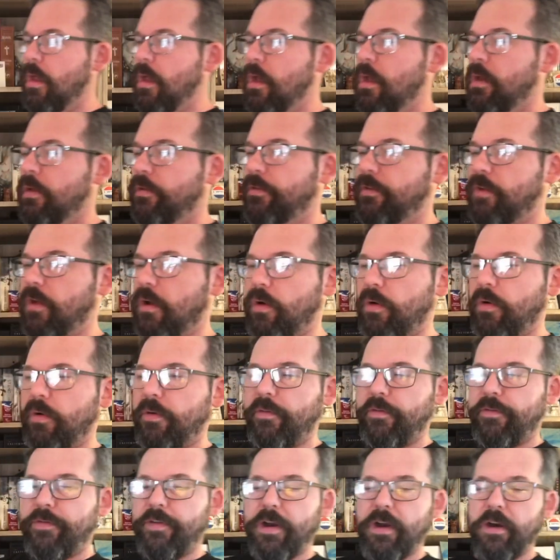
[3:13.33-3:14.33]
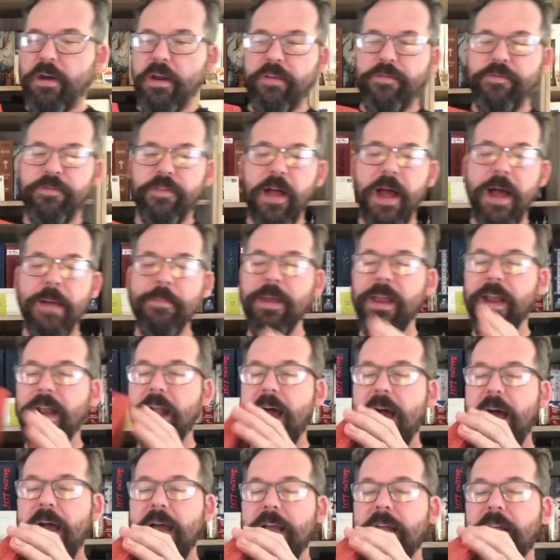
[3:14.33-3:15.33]
So very flat. I mean,
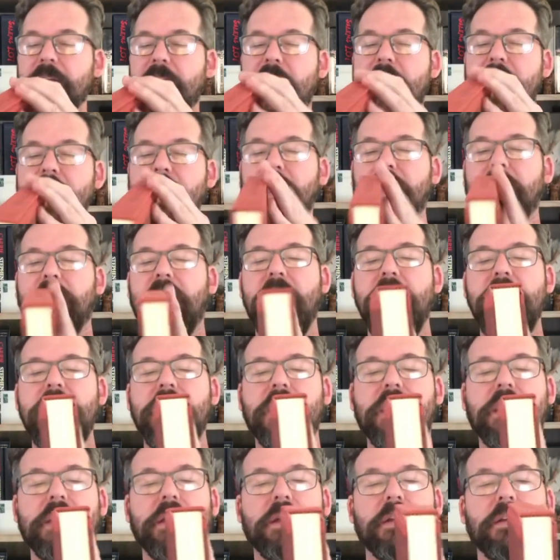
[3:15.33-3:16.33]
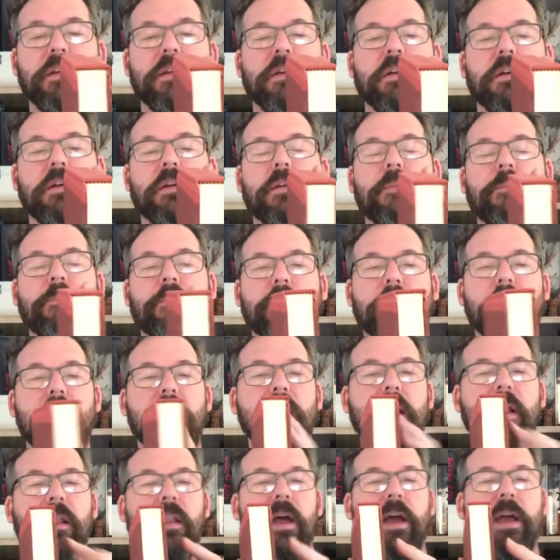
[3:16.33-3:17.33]
I, I like,
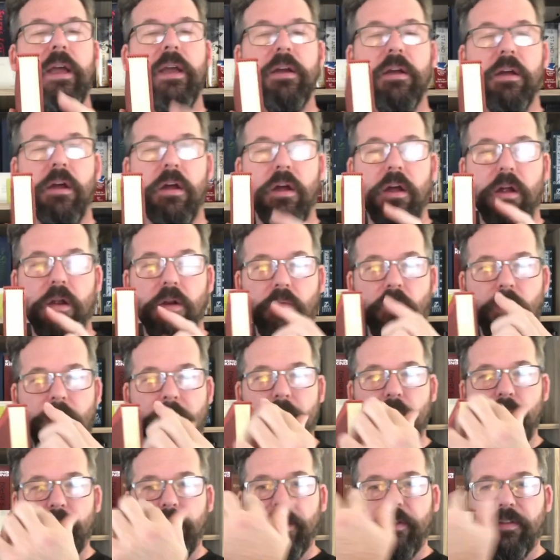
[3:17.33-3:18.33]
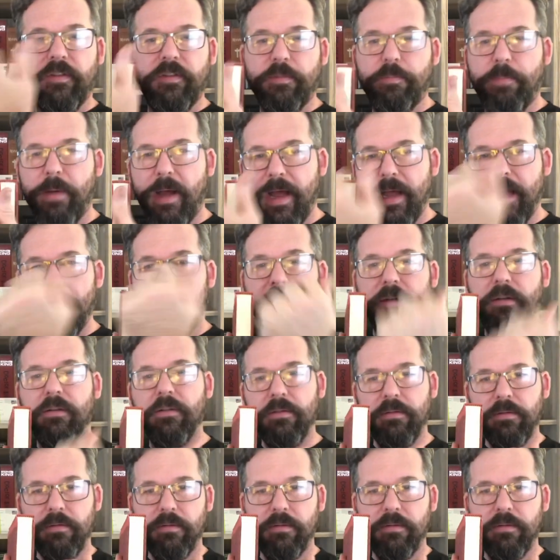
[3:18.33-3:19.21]
I like a rounded spine.